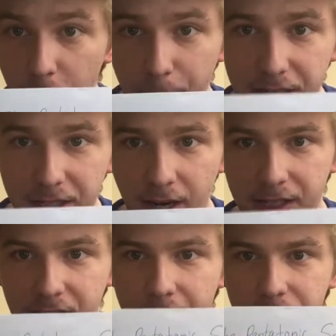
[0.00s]

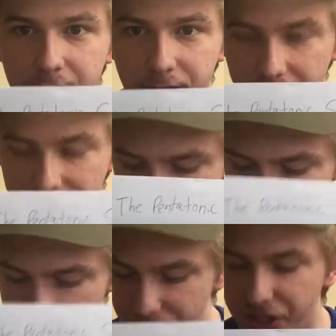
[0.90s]
pentatonic scale sounds like
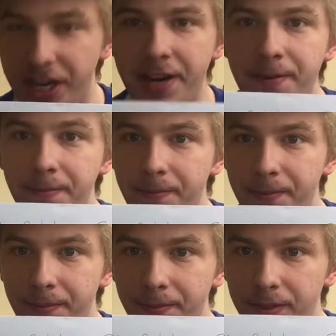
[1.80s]
this in C,
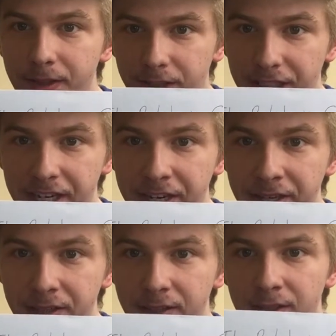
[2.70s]
C,
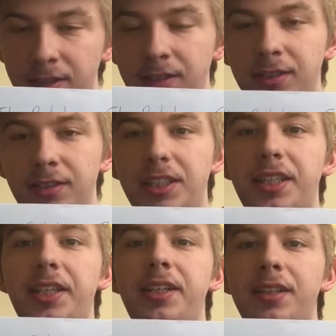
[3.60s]

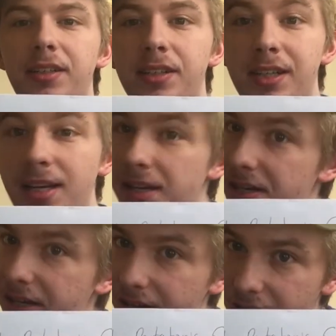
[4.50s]
D,
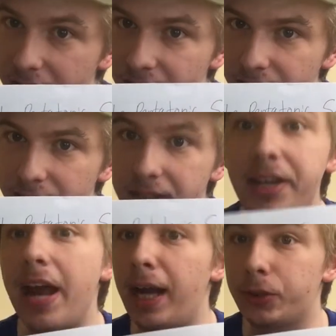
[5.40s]
E,
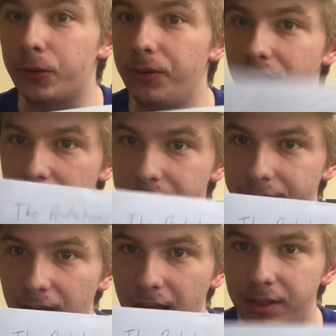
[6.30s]
E natural, not E
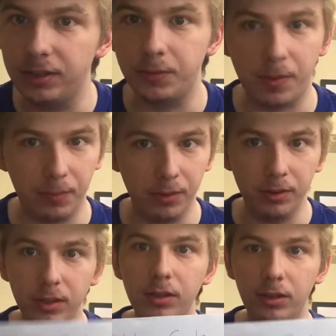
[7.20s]
flat. Because
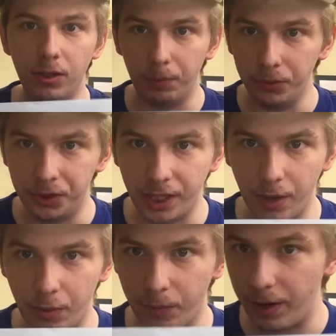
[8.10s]
remember, in the blues
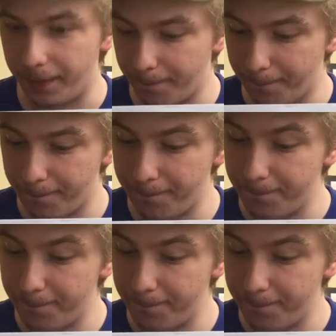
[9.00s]
scale we went to